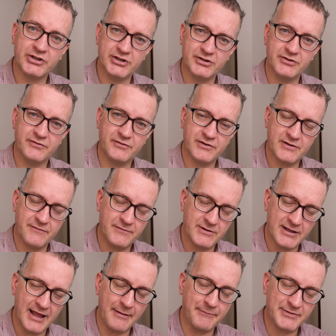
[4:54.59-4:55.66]

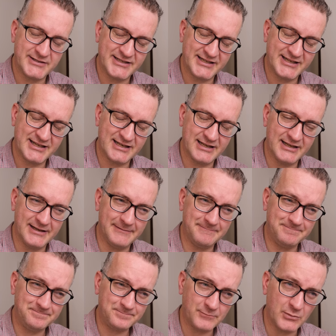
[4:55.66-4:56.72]
into that particular,
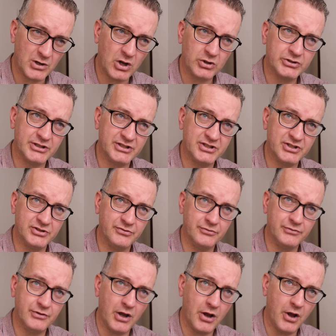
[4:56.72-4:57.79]
we're locked into,